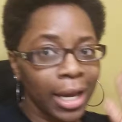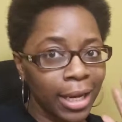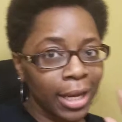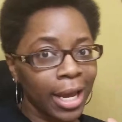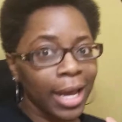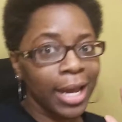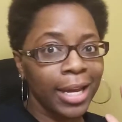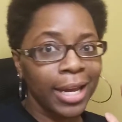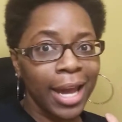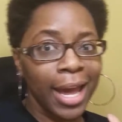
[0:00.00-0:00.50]

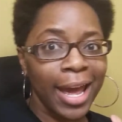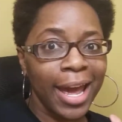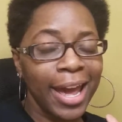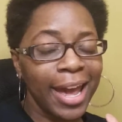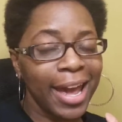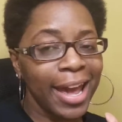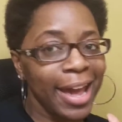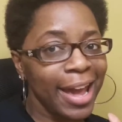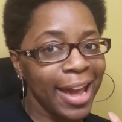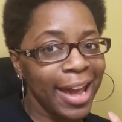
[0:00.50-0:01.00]
Hey,
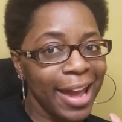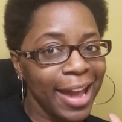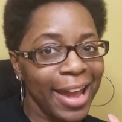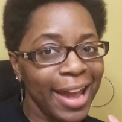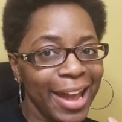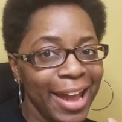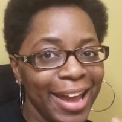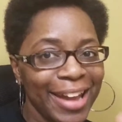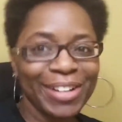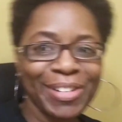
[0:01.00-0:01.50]

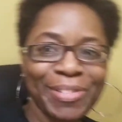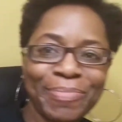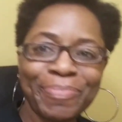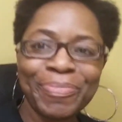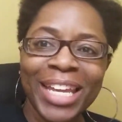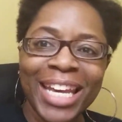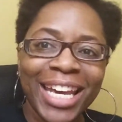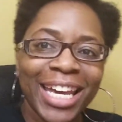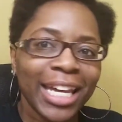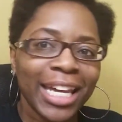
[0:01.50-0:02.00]
hey,
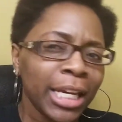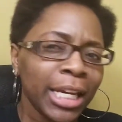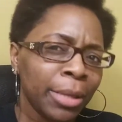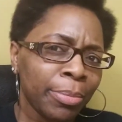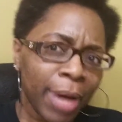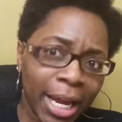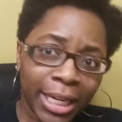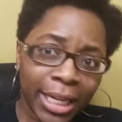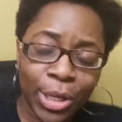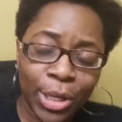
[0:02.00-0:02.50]
hey.
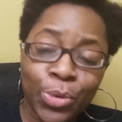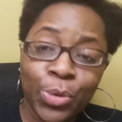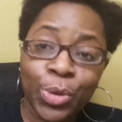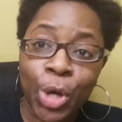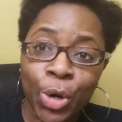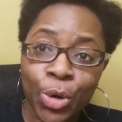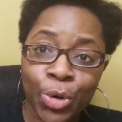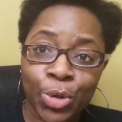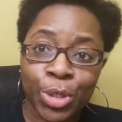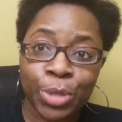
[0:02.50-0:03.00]
Anybody who
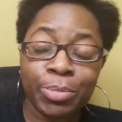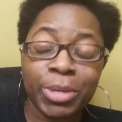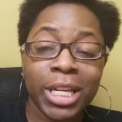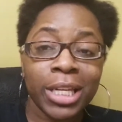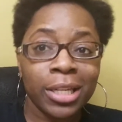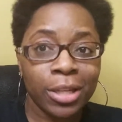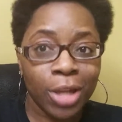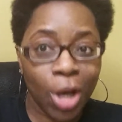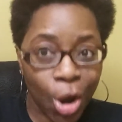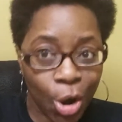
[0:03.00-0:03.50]
knows me
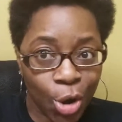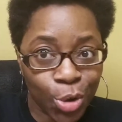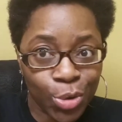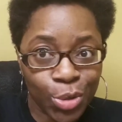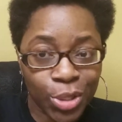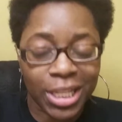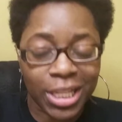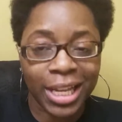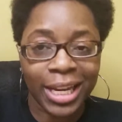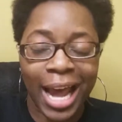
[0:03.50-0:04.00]

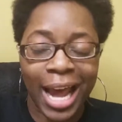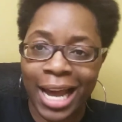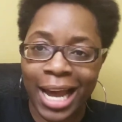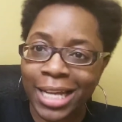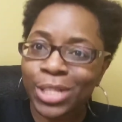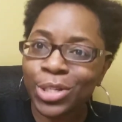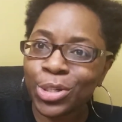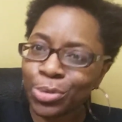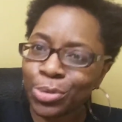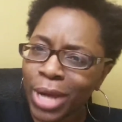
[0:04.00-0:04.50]
knows that I
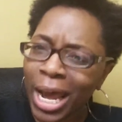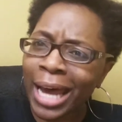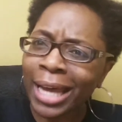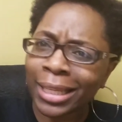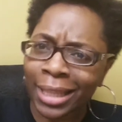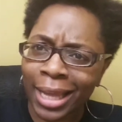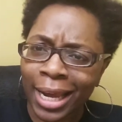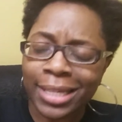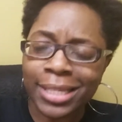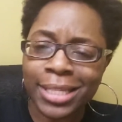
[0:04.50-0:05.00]
do not
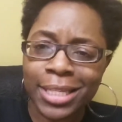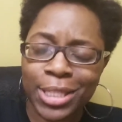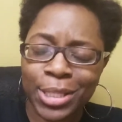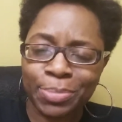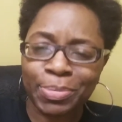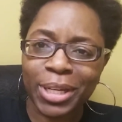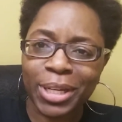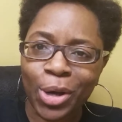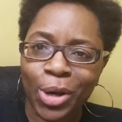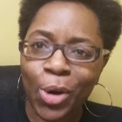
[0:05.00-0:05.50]
like to
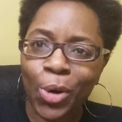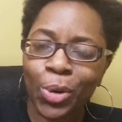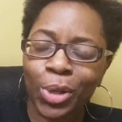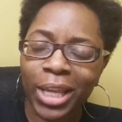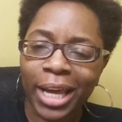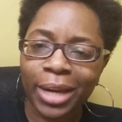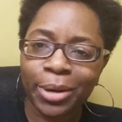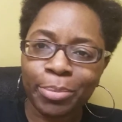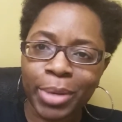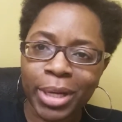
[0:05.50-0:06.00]
spend a whole
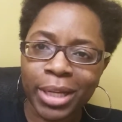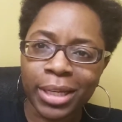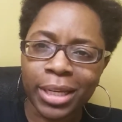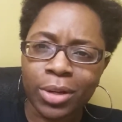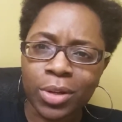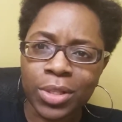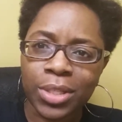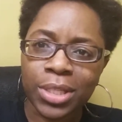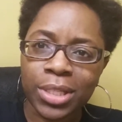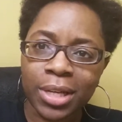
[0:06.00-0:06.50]
lot of money
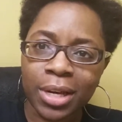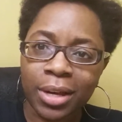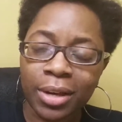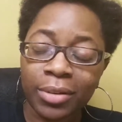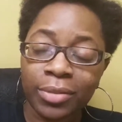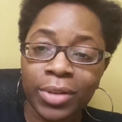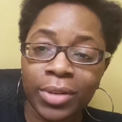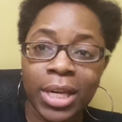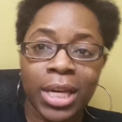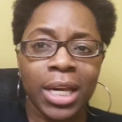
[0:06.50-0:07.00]
on
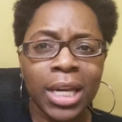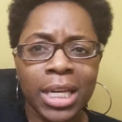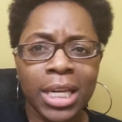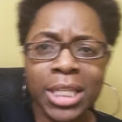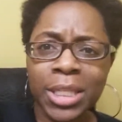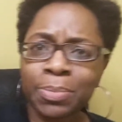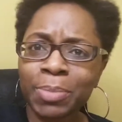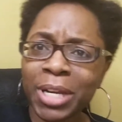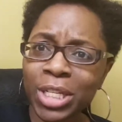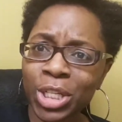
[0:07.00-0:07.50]
stuff,
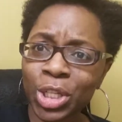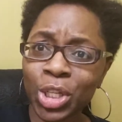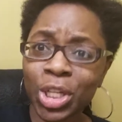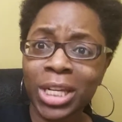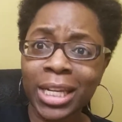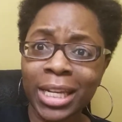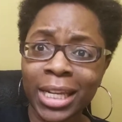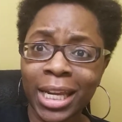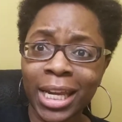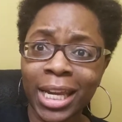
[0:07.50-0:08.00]

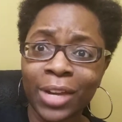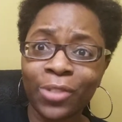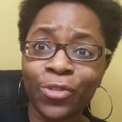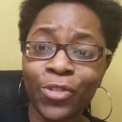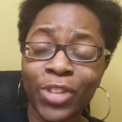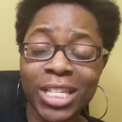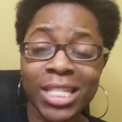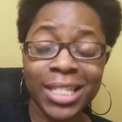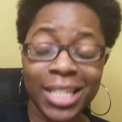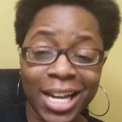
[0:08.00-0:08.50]
especially if
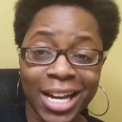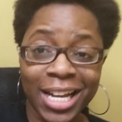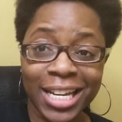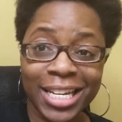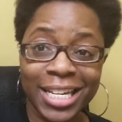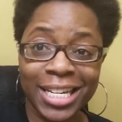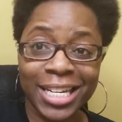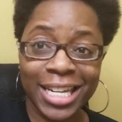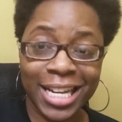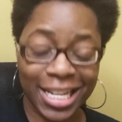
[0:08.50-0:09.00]
it's
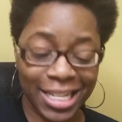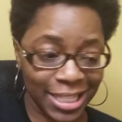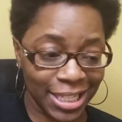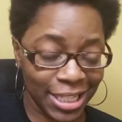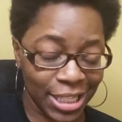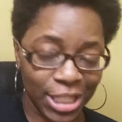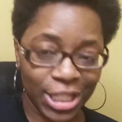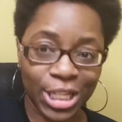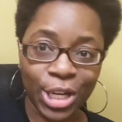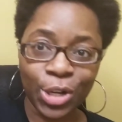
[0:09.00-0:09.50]

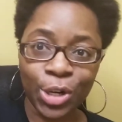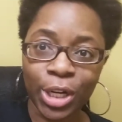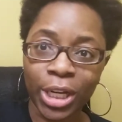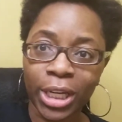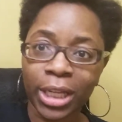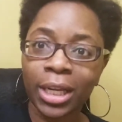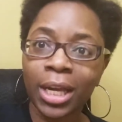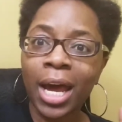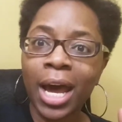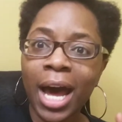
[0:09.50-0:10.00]

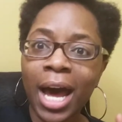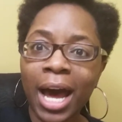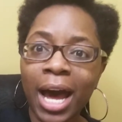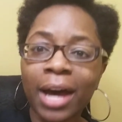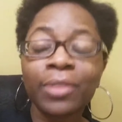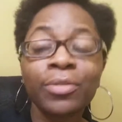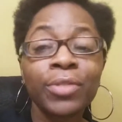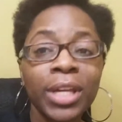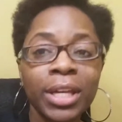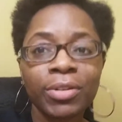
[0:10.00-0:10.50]
unnecessary.
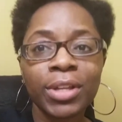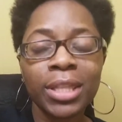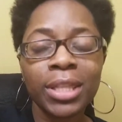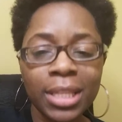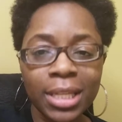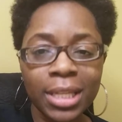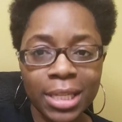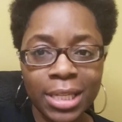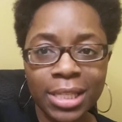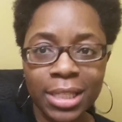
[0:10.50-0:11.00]
I've given
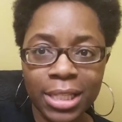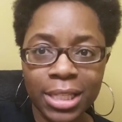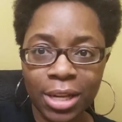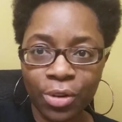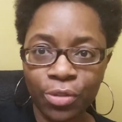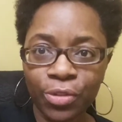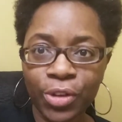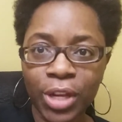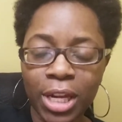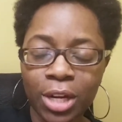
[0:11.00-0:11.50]
this
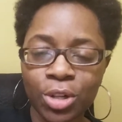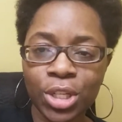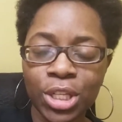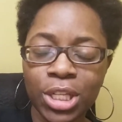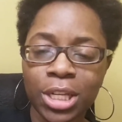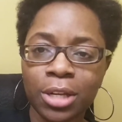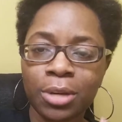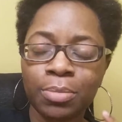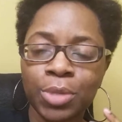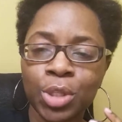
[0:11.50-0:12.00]
self-care
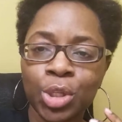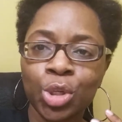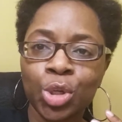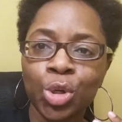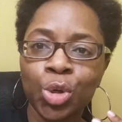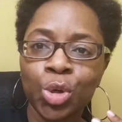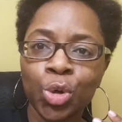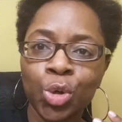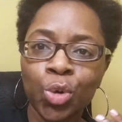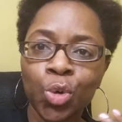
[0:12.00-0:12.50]
tip
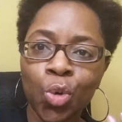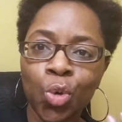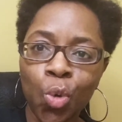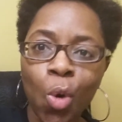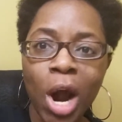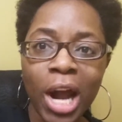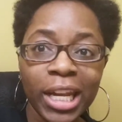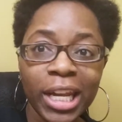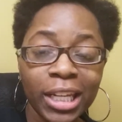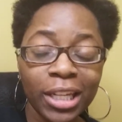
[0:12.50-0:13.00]
to
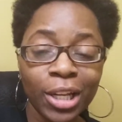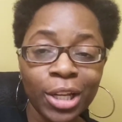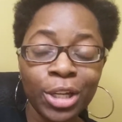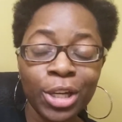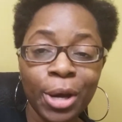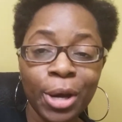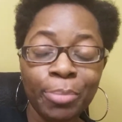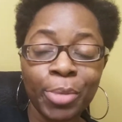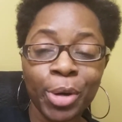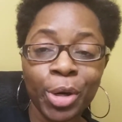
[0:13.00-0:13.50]
quite a
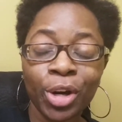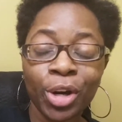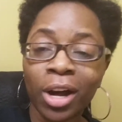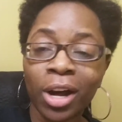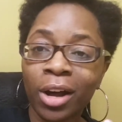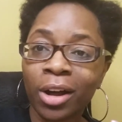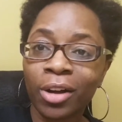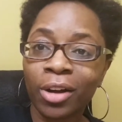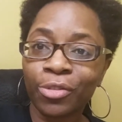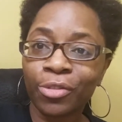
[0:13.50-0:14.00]
number
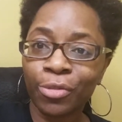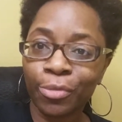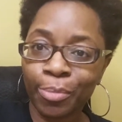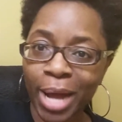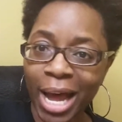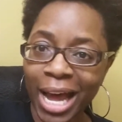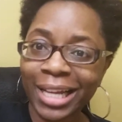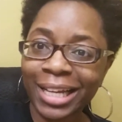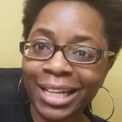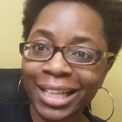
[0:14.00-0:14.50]
of
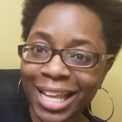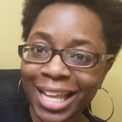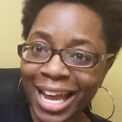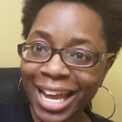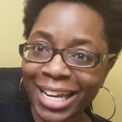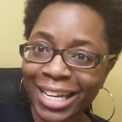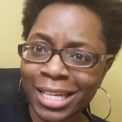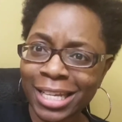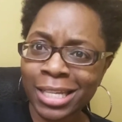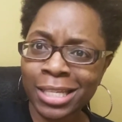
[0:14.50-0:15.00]
my
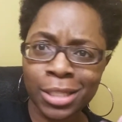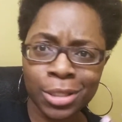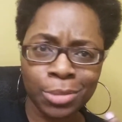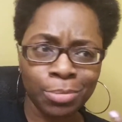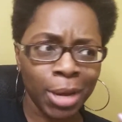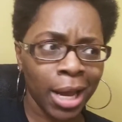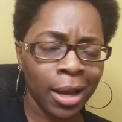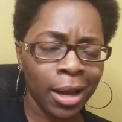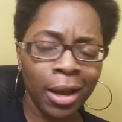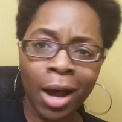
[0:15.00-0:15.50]
clients,
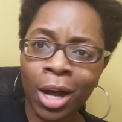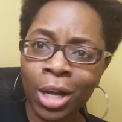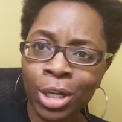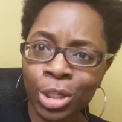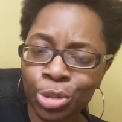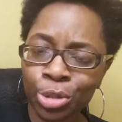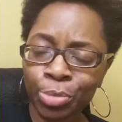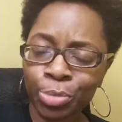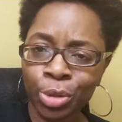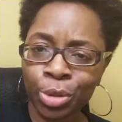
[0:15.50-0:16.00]
my
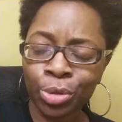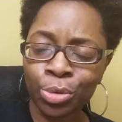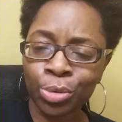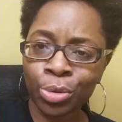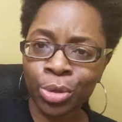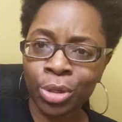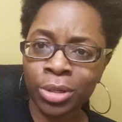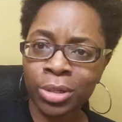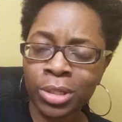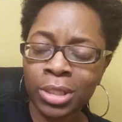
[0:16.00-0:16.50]

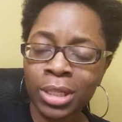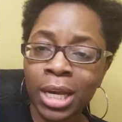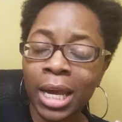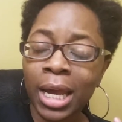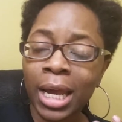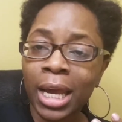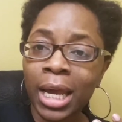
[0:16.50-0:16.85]
entrepreneurs.